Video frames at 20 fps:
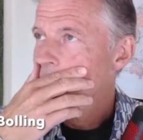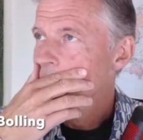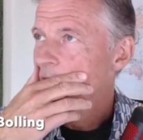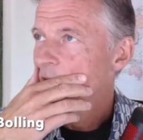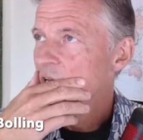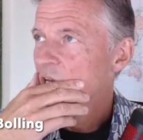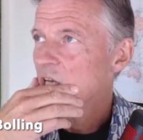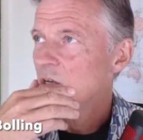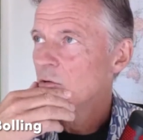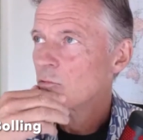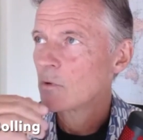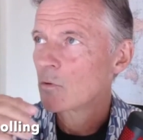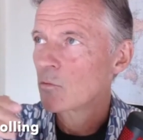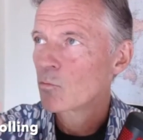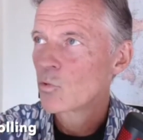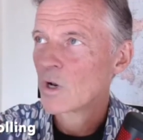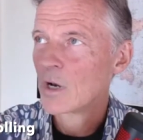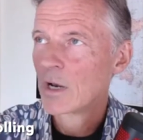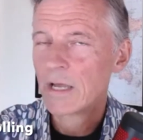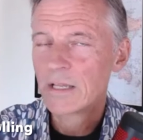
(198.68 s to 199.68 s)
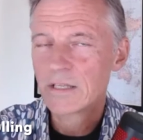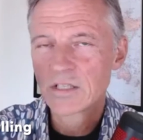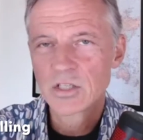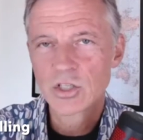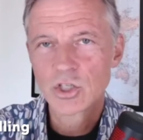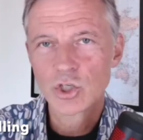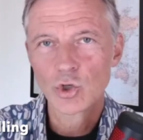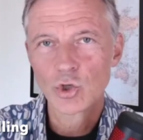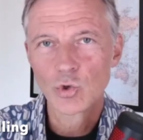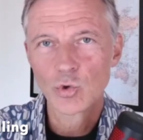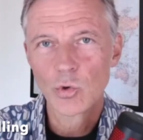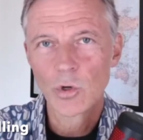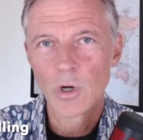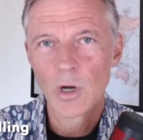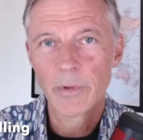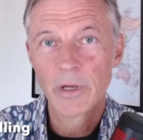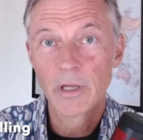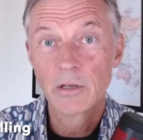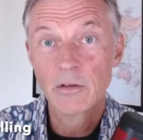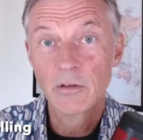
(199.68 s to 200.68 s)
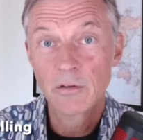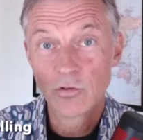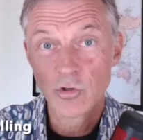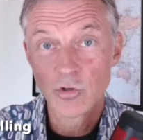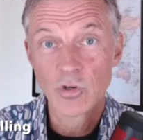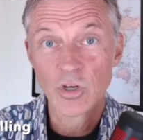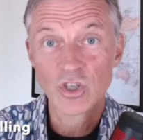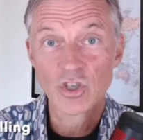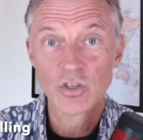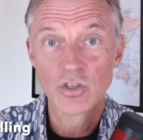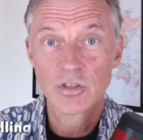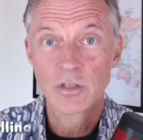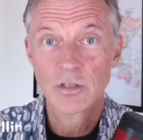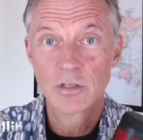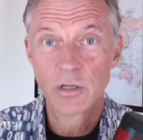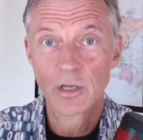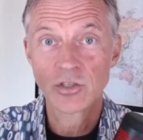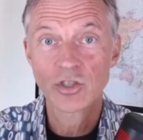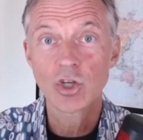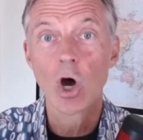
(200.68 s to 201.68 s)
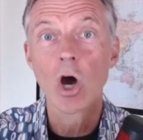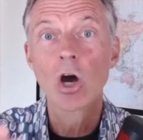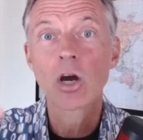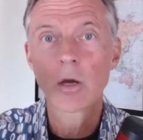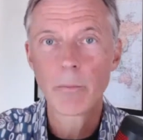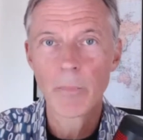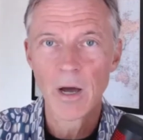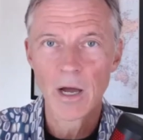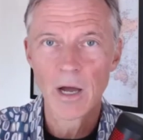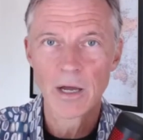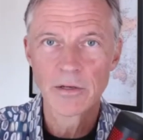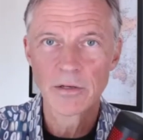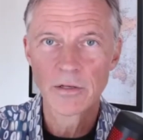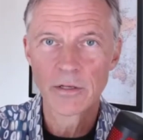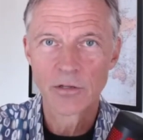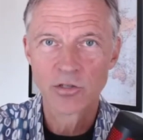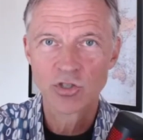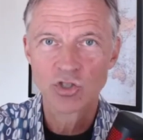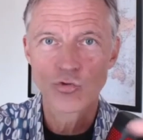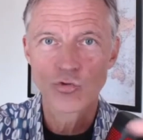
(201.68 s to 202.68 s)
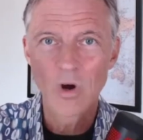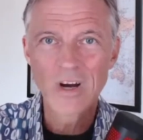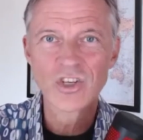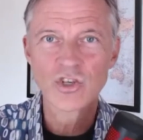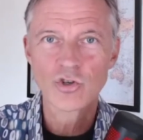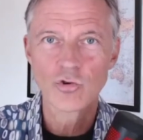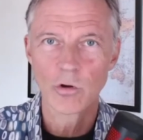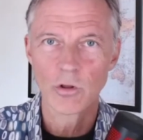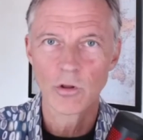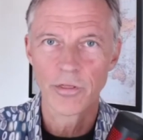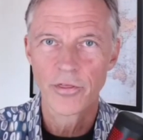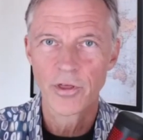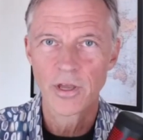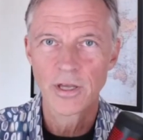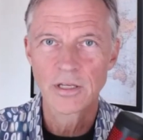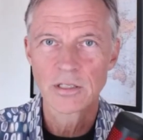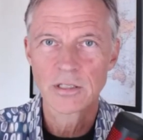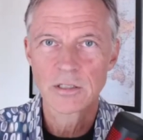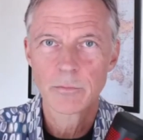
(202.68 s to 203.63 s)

it relates to, traditions and dogma and structural things.